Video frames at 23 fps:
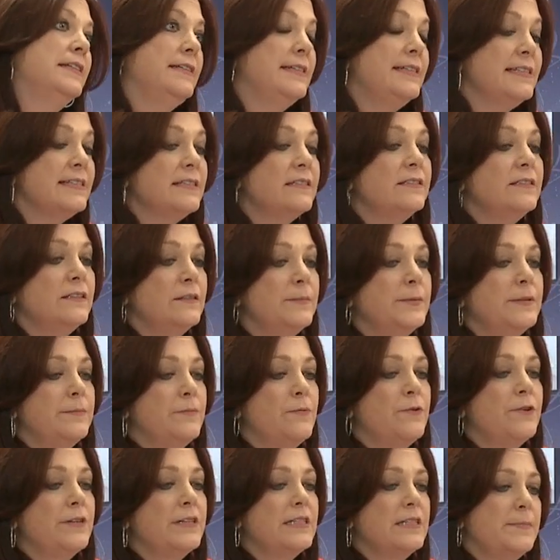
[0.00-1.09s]
it is a little bit
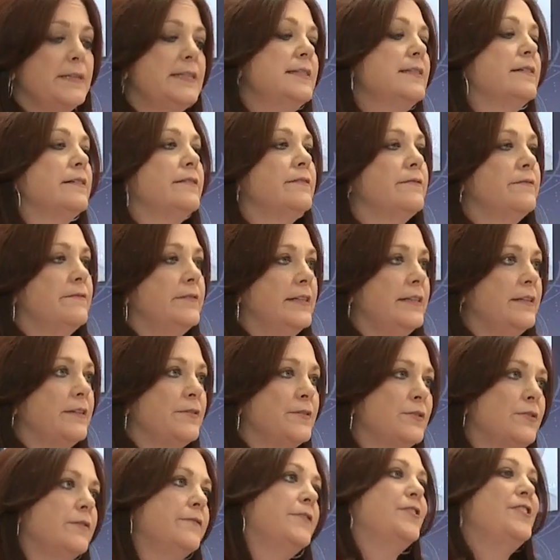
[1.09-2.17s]
more expensive you know so if